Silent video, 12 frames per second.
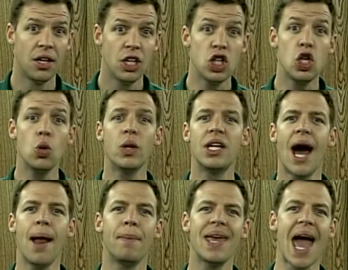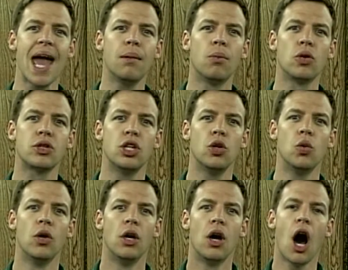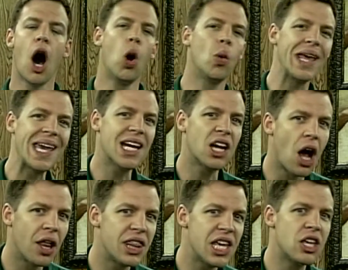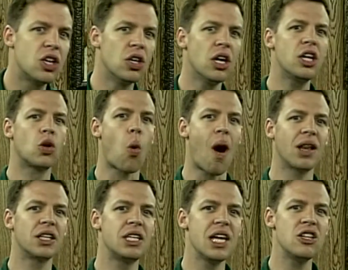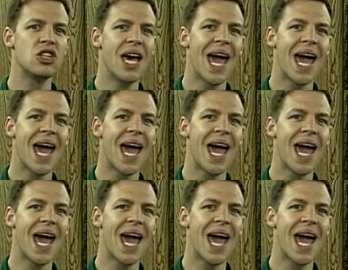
You would not be able to hone in on the good qualities